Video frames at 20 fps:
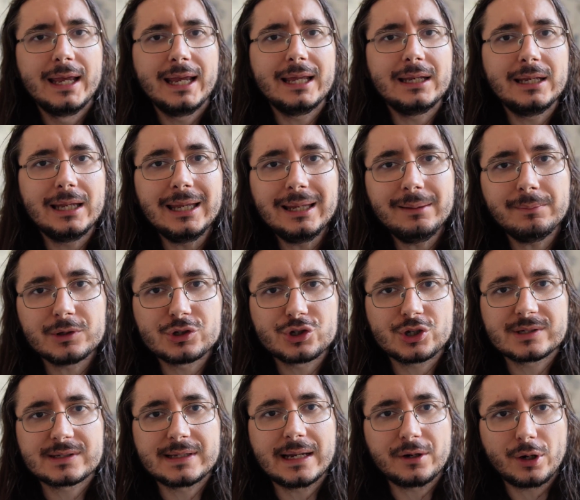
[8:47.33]
in
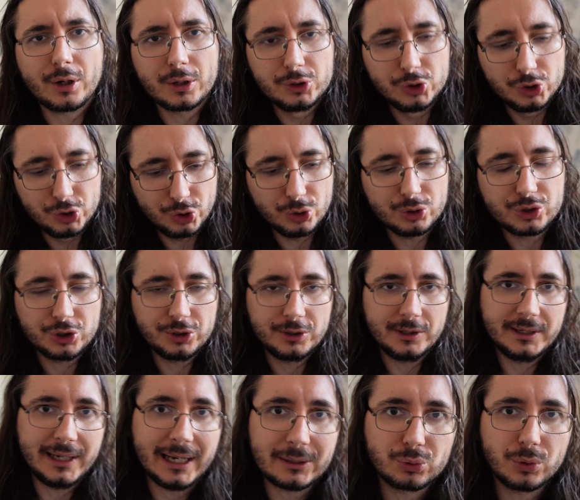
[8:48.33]
images that are new to
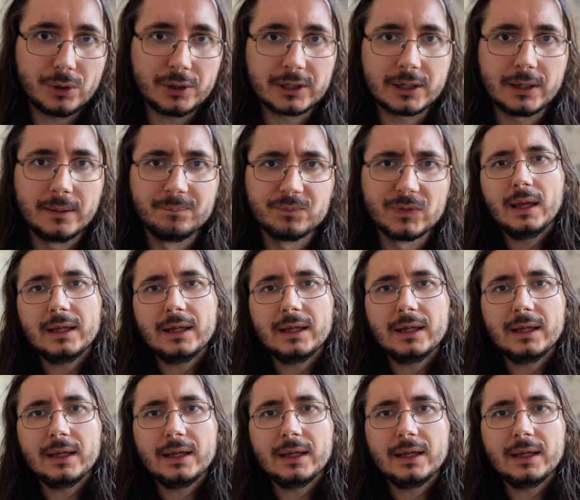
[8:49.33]
the network.